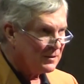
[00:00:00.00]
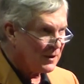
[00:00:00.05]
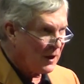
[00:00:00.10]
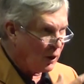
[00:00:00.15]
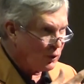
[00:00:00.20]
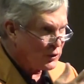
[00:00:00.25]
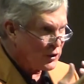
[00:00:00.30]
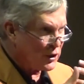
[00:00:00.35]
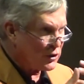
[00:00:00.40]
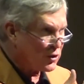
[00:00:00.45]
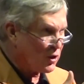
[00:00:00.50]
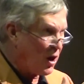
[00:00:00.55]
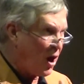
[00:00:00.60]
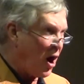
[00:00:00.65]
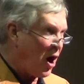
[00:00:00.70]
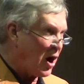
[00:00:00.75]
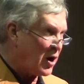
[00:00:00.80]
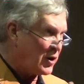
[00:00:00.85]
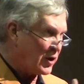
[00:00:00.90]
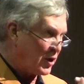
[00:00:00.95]
Coaches are
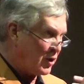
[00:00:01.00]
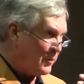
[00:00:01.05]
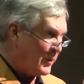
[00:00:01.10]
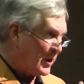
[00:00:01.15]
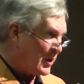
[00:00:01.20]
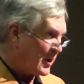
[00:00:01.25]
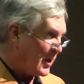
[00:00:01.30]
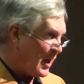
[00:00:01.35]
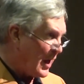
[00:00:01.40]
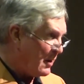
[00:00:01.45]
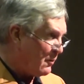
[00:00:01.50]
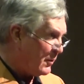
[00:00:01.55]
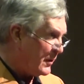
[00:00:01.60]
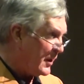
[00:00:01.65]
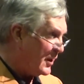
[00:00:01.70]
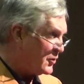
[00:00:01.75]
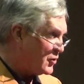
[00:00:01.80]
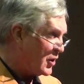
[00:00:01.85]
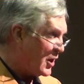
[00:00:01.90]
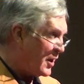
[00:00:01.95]
hard to communicate
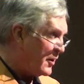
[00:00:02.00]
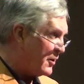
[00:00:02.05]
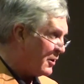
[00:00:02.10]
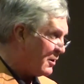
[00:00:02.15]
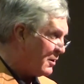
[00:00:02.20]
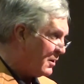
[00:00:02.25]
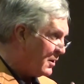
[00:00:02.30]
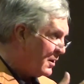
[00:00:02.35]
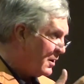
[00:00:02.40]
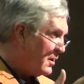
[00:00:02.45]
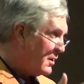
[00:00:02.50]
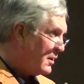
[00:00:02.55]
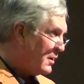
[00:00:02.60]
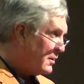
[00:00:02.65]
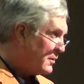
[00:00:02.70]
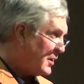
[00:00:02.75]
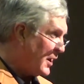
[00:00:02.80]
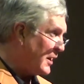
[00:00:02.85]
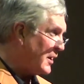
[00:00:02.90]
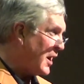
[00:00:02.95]
with each other.
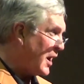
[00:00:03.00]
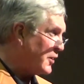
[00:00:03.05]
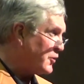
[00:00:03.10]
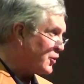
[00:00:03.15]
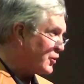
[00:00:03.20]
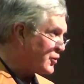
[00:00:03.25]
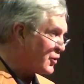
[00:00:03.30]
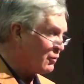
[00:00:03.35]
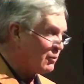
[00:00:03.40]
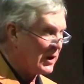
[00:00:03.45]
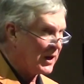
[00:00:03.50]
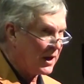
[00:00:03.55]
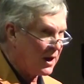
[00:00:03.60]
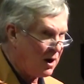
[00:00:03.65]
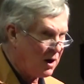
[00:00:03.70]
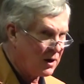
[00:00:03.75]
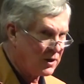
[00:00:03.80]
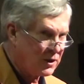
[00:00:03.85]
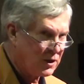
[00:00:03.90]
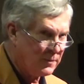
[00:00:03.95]
Teenagers are really
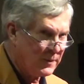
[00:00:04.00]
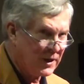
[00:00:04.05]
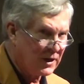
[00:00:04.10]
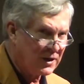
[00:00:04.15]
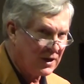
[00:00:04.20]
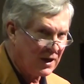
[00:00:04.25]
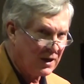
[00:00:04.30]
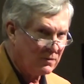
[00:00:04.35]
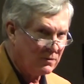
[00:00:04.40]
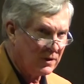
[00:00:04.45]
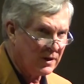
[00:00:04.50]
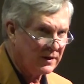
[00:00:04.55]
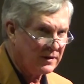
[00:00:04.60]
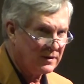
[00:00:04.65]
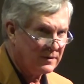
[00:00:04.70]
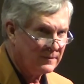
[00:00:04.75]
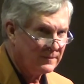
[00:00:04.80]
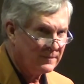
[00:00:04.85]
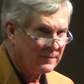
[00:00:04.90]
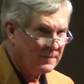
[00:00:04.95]
hard to communicate with.
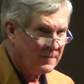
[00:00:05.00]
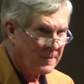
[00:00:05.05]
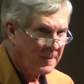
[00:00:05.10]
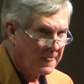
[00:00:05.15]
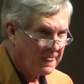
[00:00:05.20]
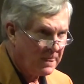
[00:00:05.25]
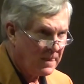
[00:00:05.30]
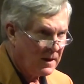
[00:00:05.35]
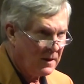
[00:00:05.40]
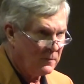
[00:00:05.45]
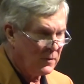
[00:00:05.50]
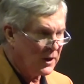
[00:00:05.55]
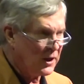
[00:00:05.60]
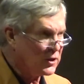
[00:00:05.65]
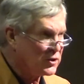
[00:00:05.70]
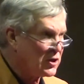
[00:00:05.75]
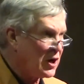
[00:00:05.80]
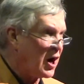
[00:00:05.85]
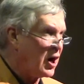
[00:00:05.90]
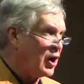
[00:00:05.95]
And when
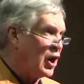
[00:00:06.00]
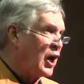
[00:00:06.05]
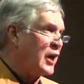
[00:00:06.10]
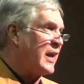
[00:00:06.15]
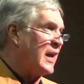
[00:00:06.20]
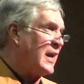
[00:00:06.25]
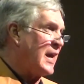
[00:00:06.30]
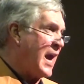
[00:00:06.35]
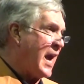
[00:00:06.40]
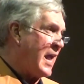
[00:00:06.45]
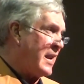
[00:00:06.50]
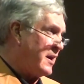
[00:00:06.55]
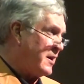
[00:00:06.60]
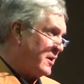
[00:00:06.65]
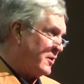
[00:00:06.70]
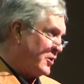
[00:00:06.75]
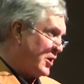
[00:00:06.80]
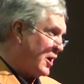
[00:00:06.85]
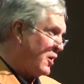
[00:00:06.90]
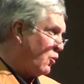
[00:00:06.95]
you start looking at
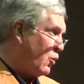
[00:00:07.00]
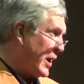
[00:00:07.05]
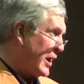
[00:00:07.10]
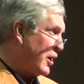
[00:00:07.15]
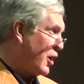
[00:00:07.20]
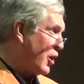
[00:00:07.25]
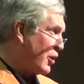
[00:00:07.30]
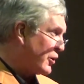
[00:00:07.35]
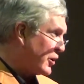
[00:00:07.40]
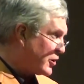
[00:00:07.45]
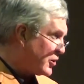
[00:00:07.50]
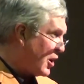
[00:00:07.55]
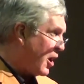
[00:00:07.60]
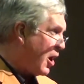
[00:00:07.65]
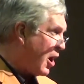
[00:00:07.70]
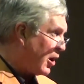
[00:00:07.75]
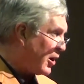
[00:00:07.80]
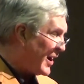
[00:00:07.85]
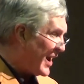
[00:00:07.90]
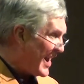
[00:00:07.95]
it, until we learn to
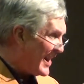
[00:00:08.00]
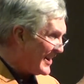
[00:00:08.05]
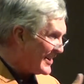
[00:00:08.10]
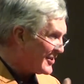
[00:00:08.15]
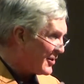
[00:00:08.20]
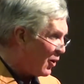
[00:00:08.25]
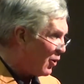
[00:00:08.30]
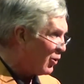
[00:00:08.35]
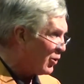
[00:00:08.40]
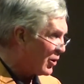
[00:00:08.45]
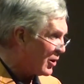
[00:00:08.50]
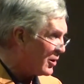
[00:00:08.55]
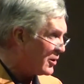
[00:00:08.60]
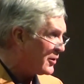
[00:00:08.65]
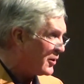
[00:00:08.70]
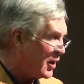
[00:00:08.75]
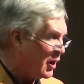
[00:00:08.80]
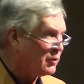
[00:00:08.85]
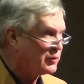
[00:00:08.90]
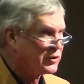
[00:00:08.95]
talk, and as
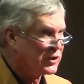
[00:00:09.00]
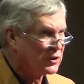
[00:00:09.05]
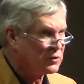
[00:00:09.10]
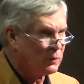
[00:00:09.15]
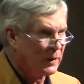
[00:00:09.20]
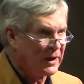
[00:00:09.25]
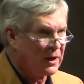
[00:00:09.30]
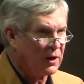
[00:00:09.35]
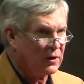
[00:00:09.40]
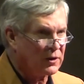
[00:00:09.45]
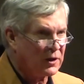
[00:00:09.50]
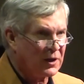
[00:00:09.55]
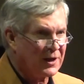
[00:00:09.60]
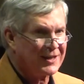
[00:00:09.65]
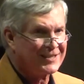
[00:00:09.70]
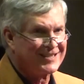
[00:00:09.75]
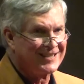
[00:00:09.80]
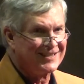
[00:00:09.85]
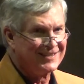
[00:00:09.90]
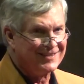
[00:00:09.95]
older coaches we learn to
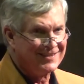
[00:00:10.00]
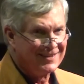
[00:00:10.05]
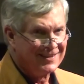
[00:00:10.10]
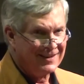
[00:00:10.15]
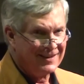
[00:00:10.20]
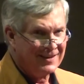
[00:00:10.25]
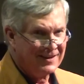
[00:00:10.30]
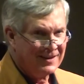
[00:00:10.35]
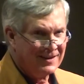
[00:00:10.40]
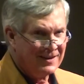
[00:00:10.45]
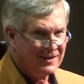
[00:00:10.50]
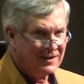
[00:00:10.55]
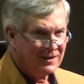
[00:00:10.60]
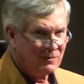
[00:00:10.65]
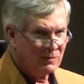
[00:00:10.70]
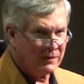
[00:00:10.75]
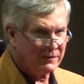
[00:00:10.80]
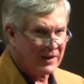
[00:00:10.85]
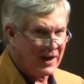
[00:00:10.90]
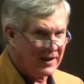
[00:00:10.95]
listen,
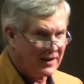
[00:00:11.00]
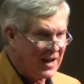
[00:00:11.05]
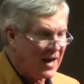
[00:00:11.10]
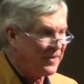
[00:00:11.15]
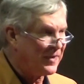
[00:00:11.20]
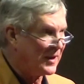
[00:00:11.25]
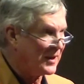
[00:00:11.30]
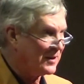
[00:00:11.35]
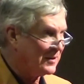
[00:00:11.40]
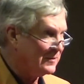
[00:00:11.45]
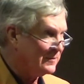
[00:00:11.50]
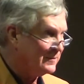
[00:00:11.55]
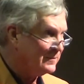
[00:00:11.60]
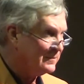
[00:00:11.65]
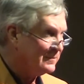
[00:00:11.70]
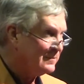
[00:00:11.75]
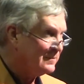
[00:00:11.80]
we've got nothing.